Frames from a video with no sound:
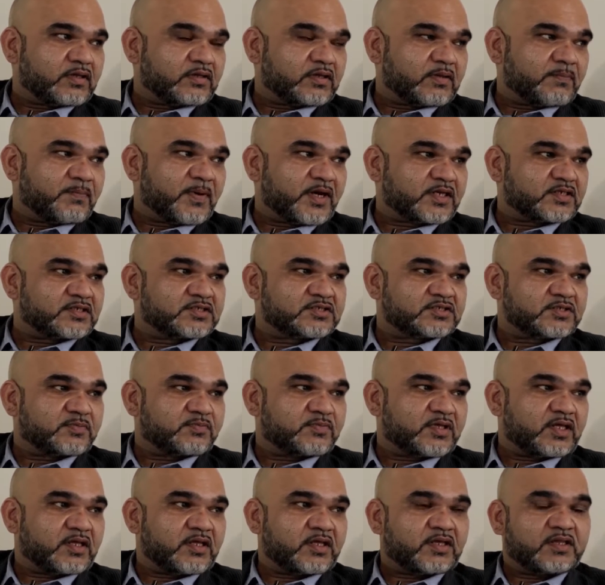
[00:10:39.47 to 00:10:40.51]
the
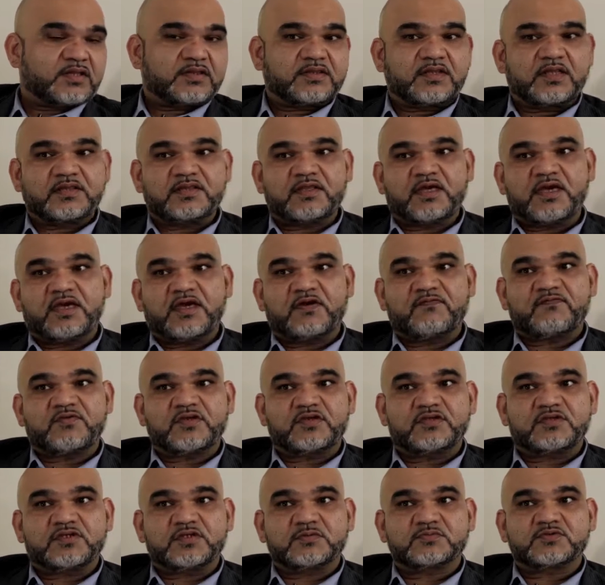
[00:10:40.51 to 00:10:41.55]
partnership that they have
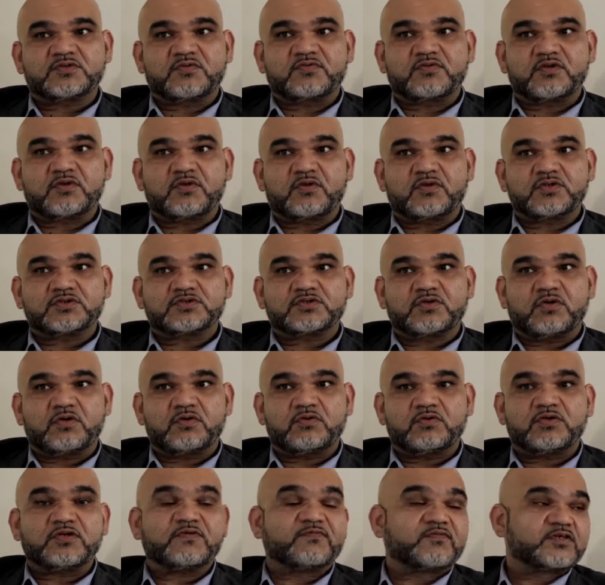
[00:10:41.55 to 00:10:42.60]
in terms of the law, it's
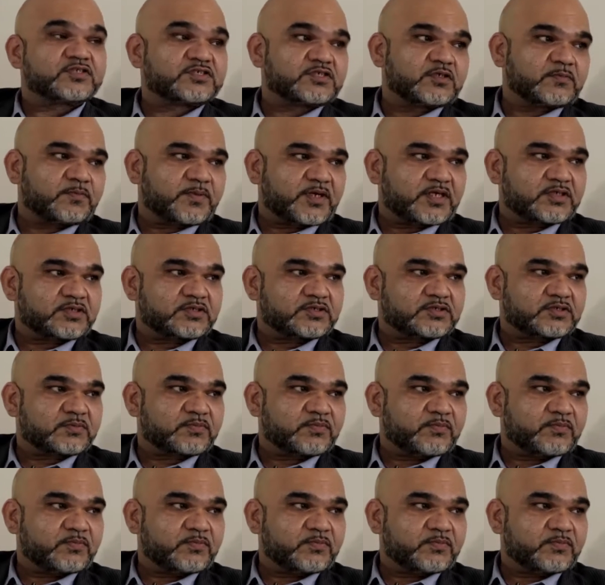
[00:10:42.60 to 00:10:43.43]
called universal partnership.